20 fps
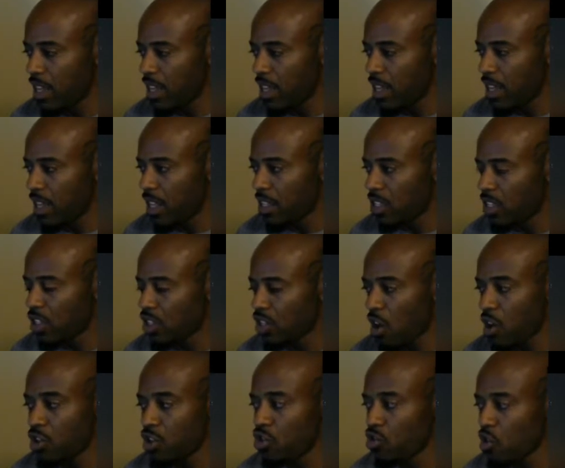
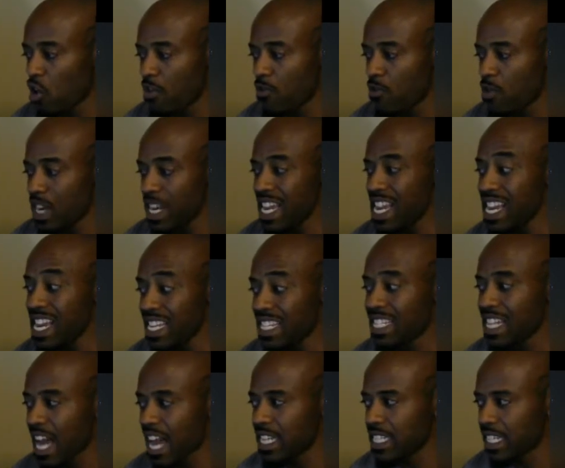start you off with any
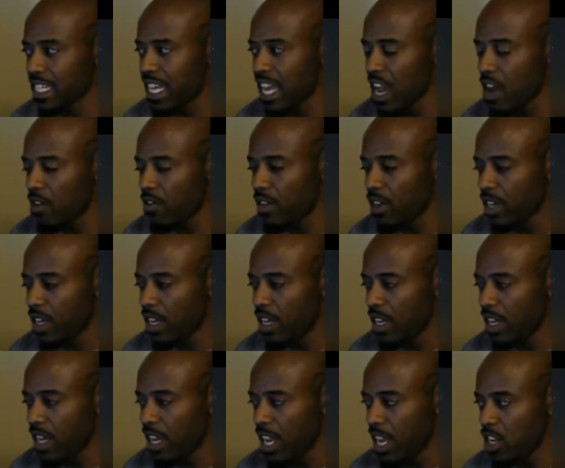size account,
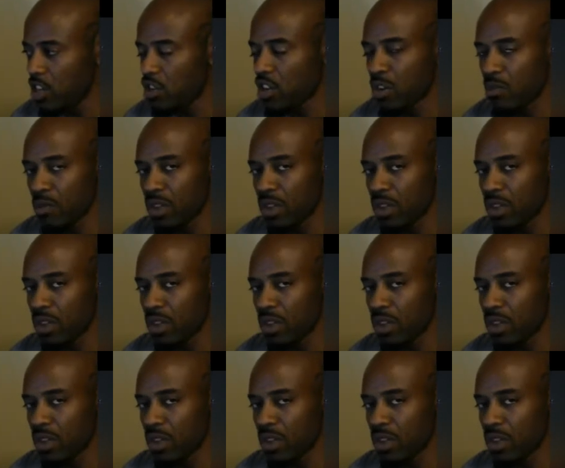and you can really